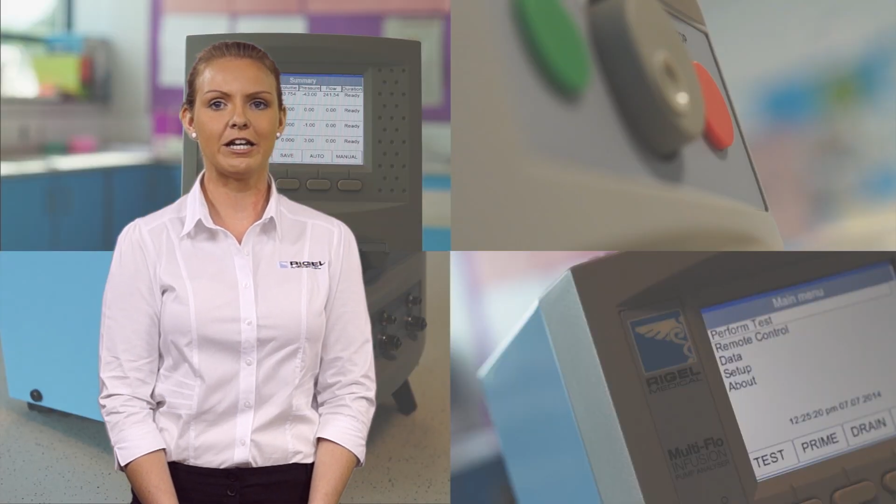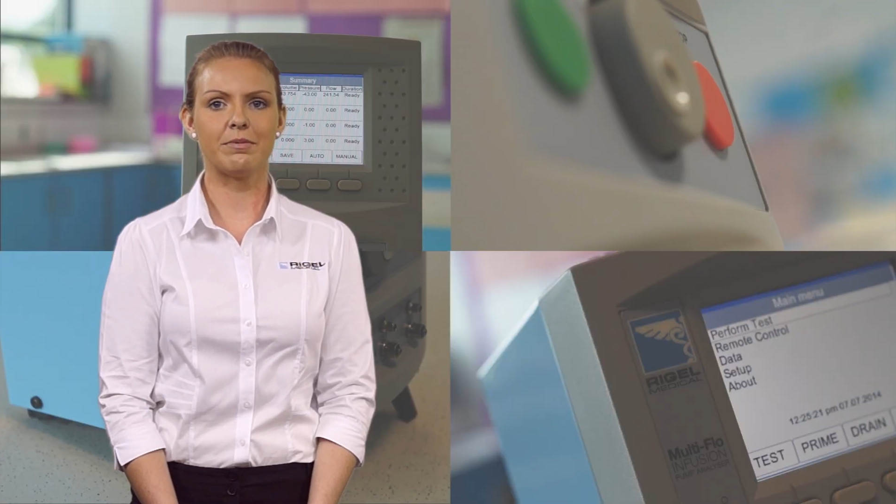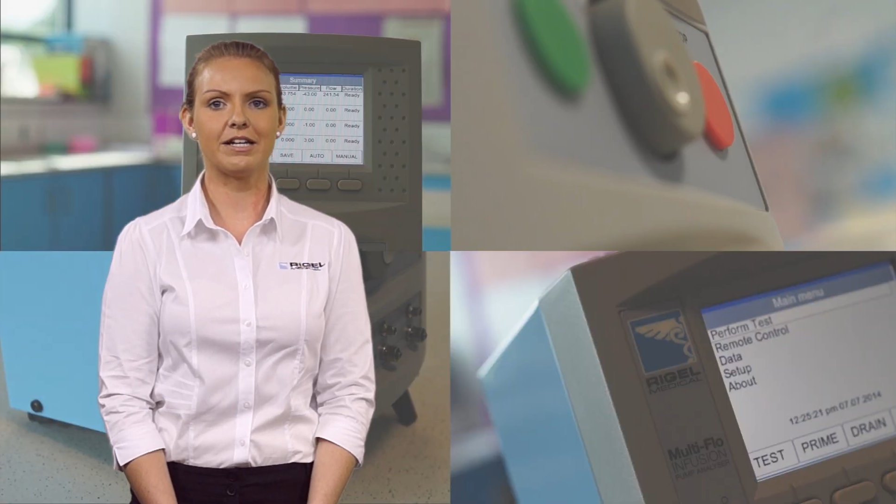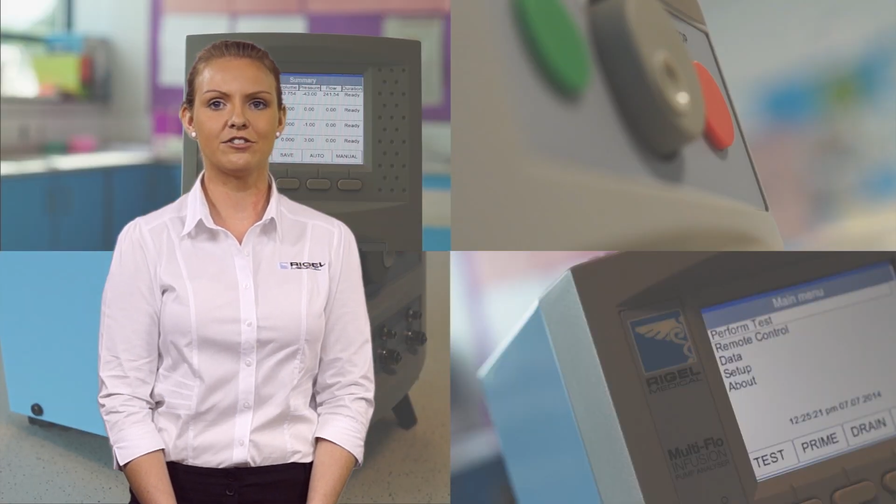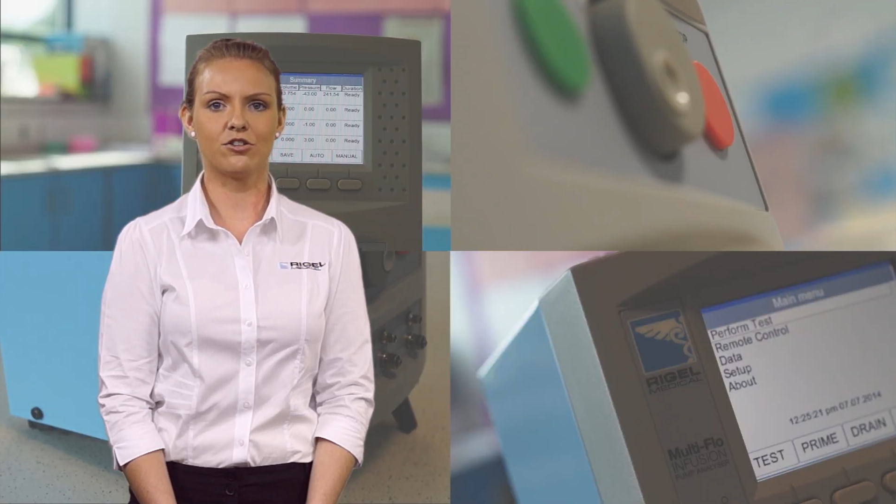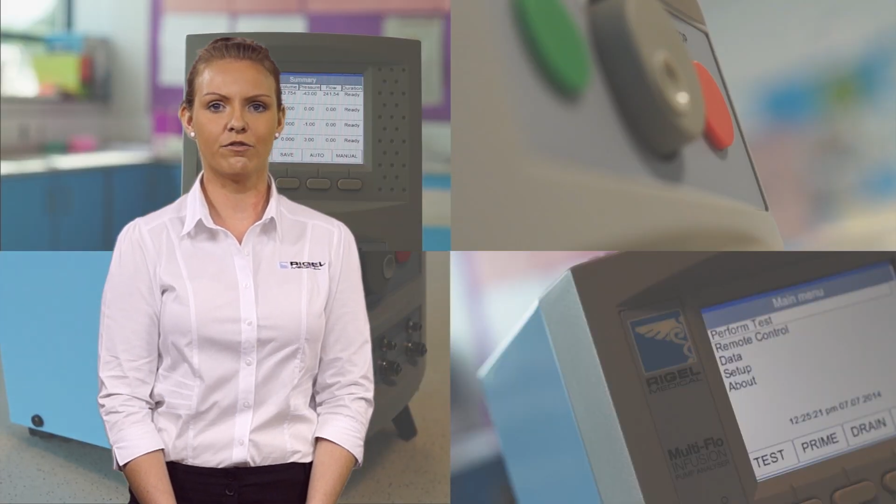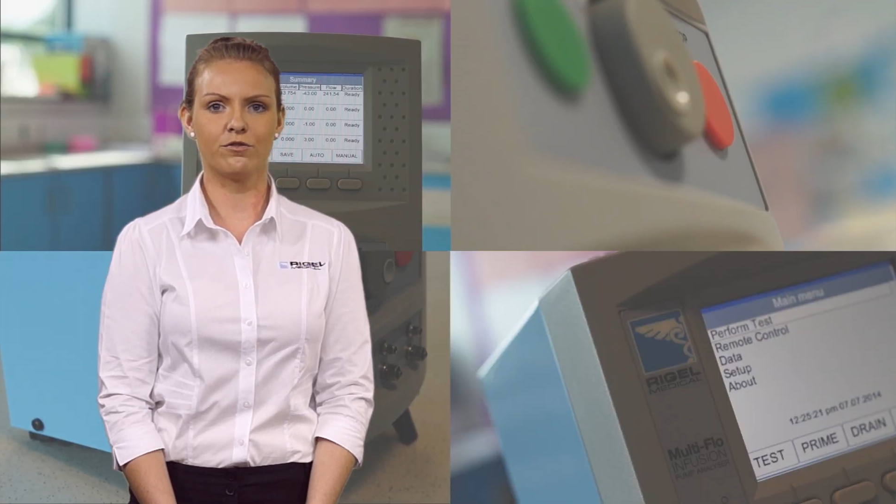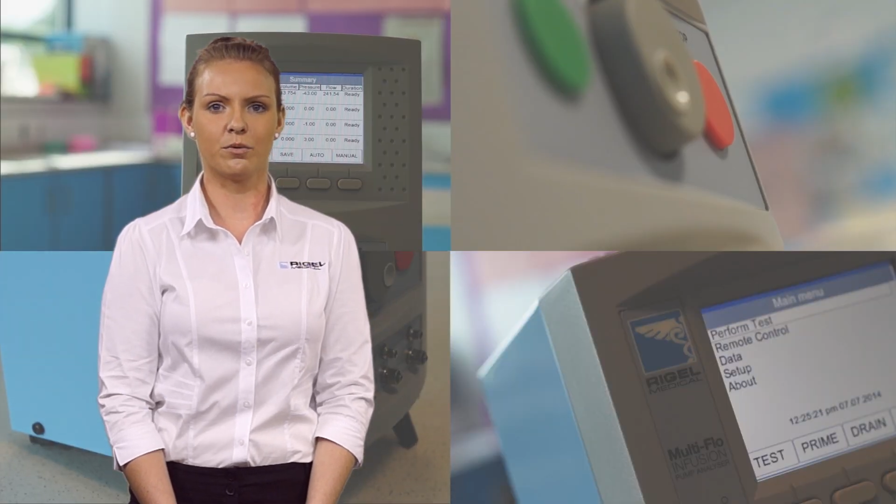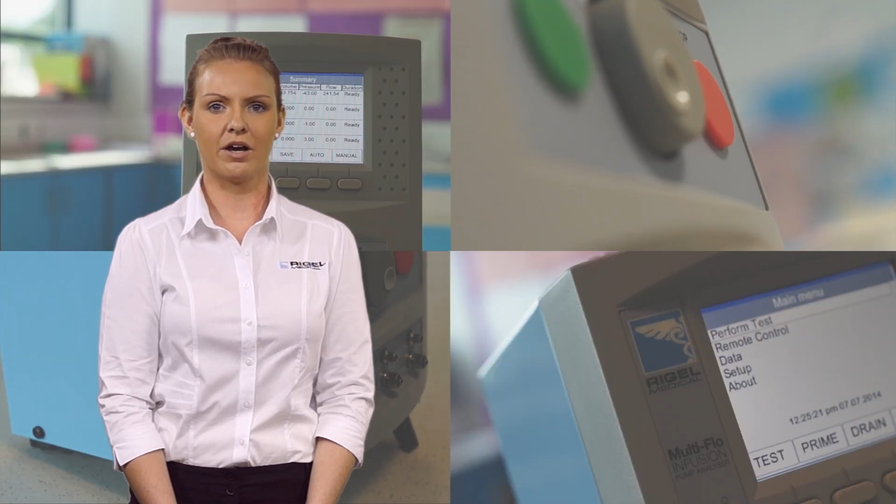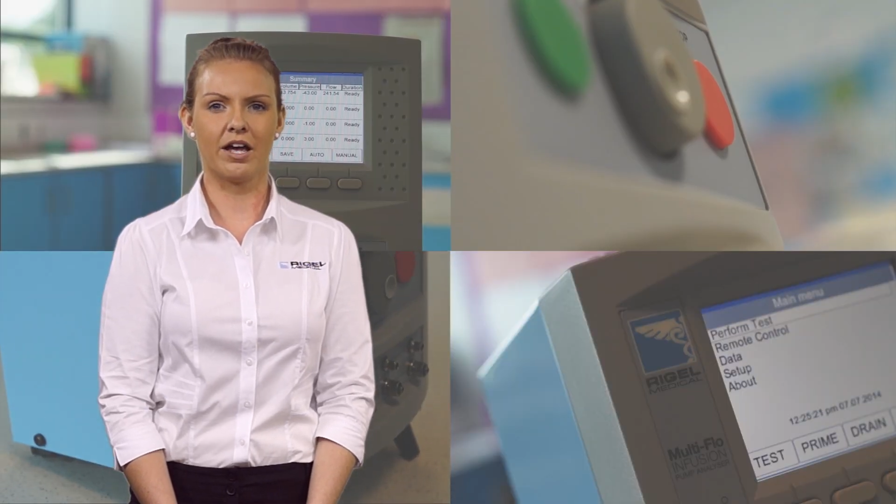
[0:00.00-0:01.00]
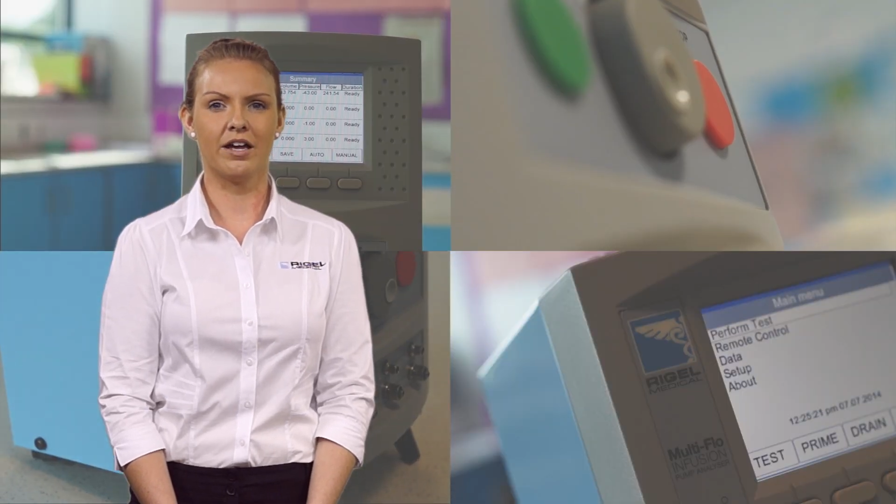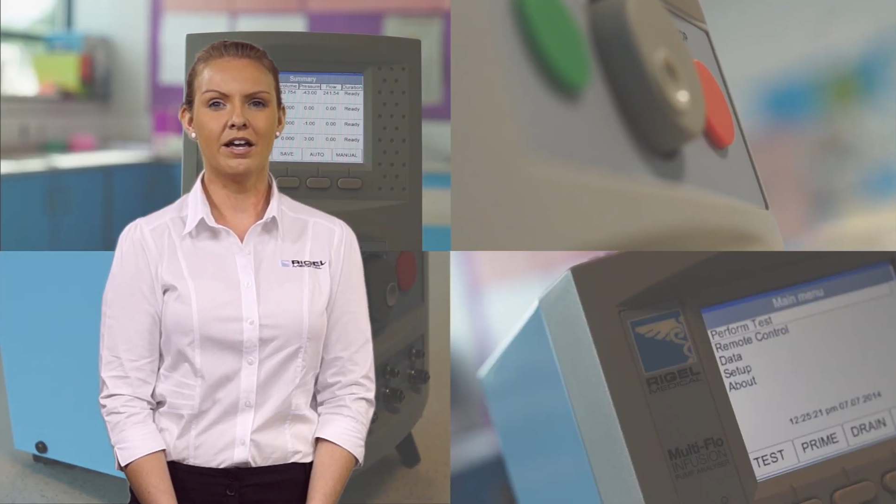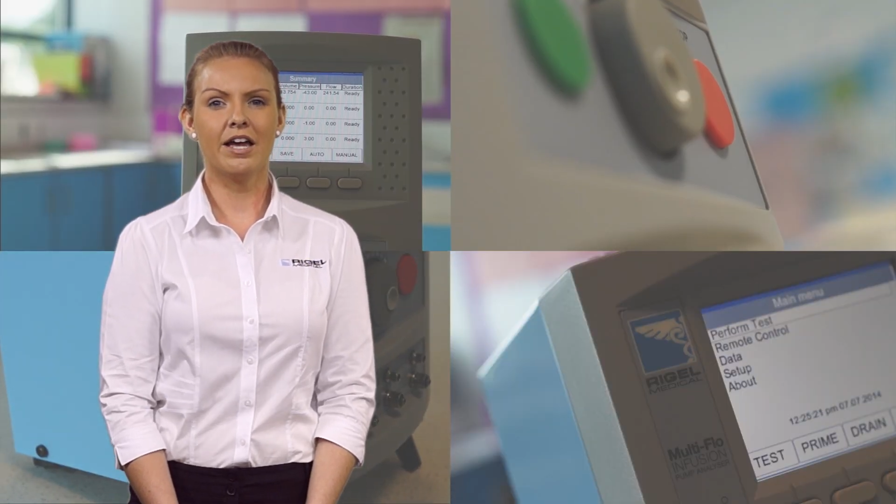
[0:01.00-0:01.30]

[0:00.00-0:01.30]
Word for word: Medibase software,